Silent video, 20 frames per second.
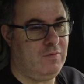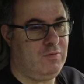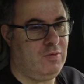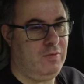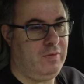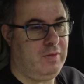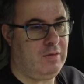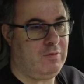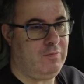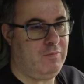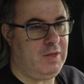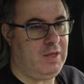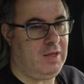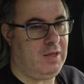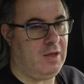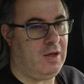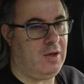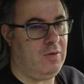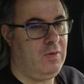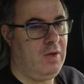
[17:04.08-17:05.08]
I've done this
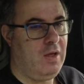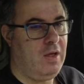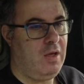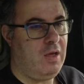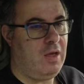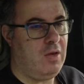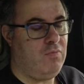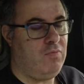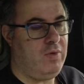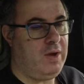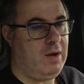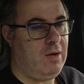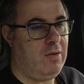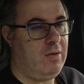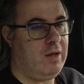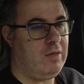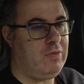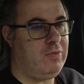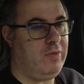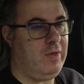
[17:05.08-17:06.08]
video and
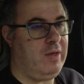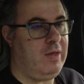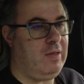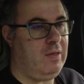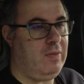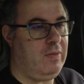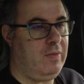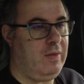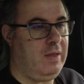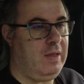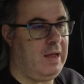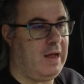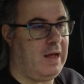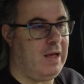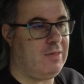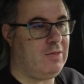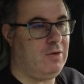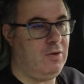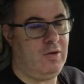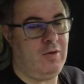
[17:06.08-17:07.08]
realised that it
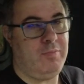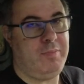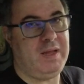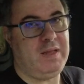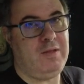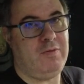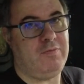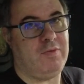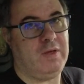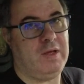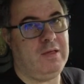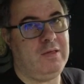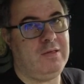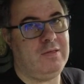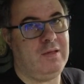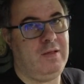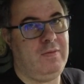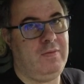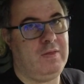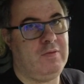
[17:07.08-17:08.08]
has a lot of benefits
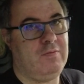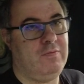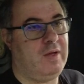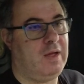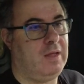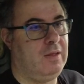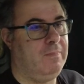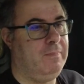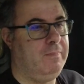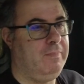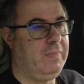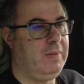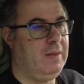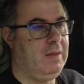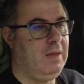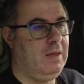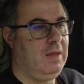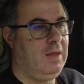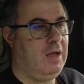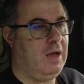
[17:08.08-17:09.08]
in this van,
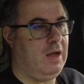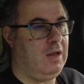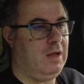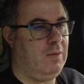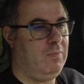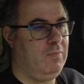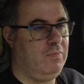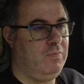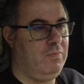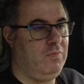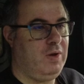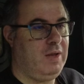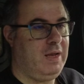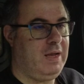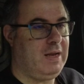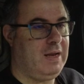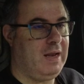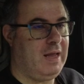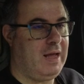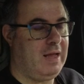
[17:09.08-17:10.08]
and I'm really
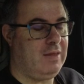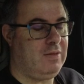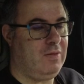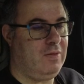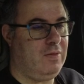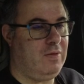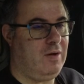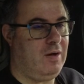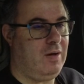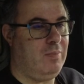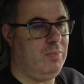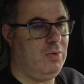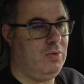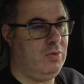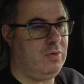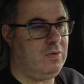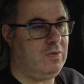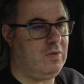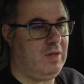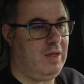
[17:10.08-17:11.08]
glad that I
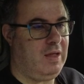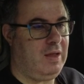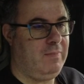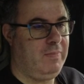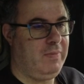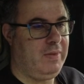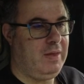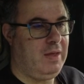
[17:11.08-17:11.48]
bought it.